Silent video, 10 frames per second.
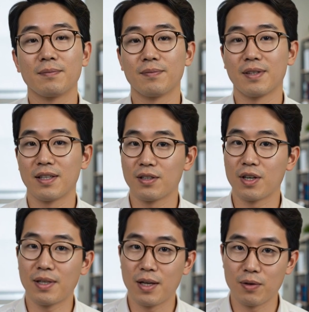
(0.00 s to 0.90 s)
they
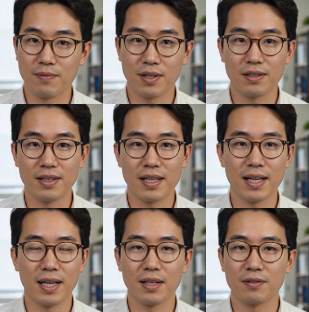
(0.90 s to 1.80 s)
determine how efficiently
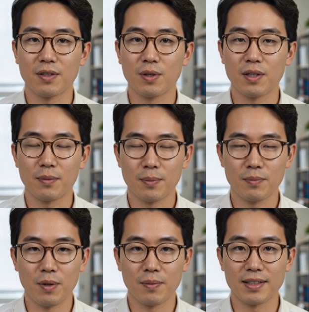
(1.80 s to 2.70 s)
AI infrastructure
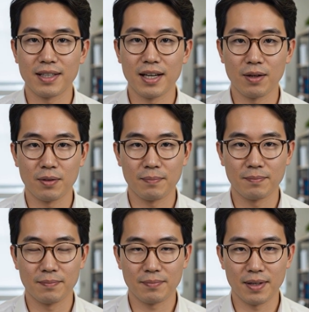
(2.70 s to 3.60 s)
performs at scale.
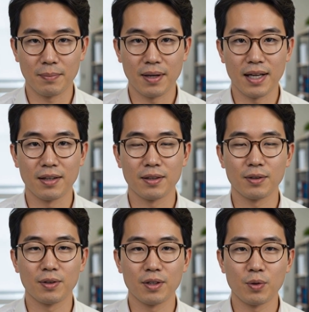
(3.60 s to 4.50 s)
The
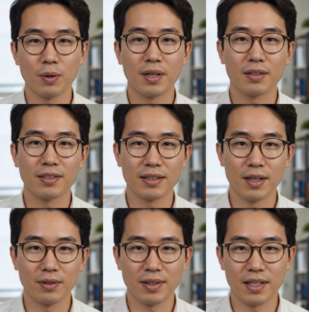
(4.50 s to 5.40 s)
implications reach well beyond
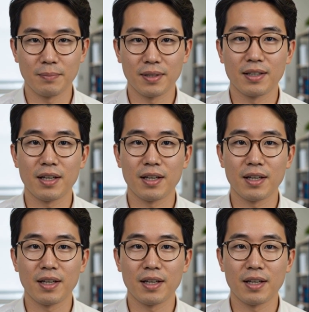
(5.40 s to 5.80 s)
technology companies.